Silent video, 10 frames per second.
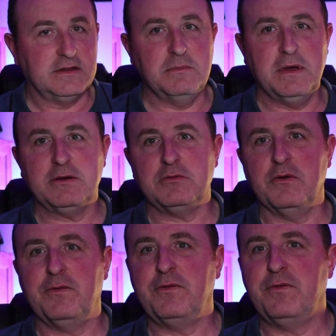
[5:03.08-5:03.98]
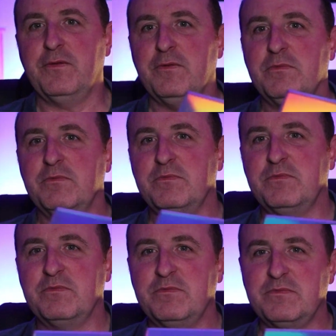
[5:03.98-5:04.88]
The amount
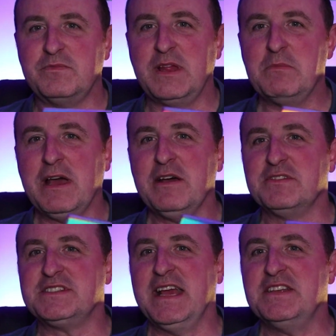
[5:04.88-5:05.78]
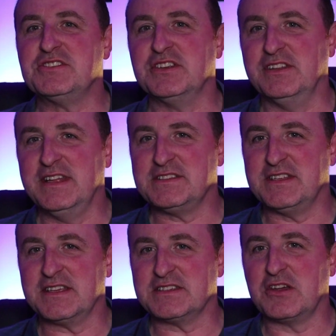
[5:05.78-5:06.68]
of attention this
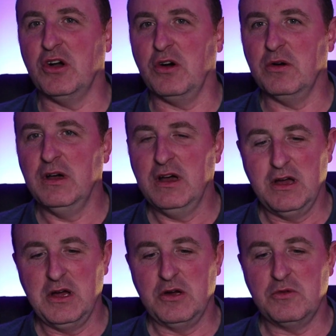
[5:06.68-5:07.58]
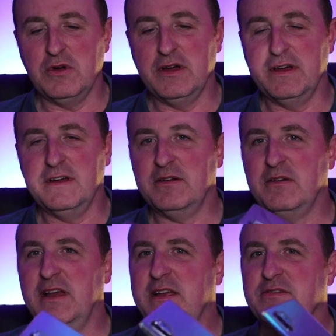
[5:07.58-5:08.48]
thing's got, where
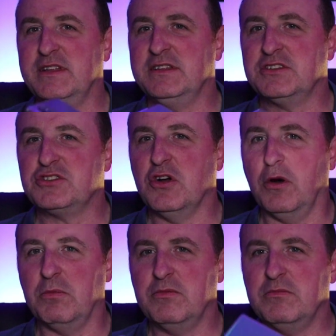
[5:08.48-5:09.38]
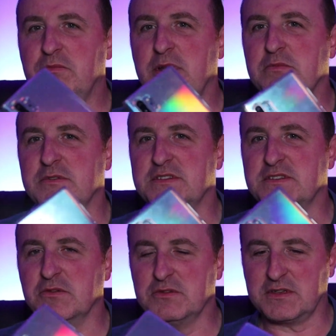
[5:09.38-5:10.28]
even in the shop, people are
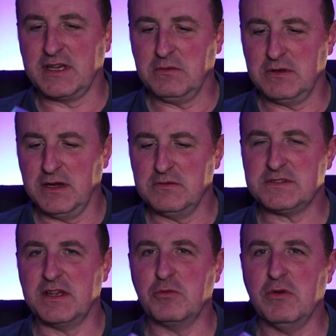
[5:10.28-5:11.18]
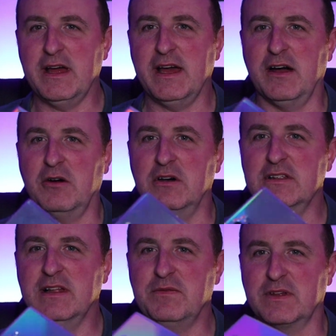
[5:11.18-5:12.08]
sort of coming up and saying, "Wow, I
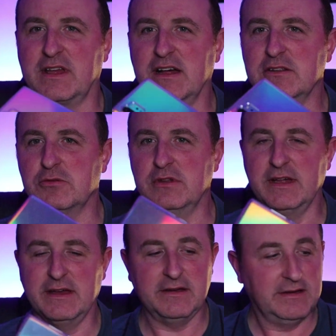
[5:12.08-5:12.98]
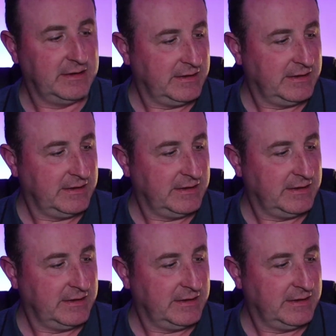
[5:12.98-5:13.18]
love the colour of that."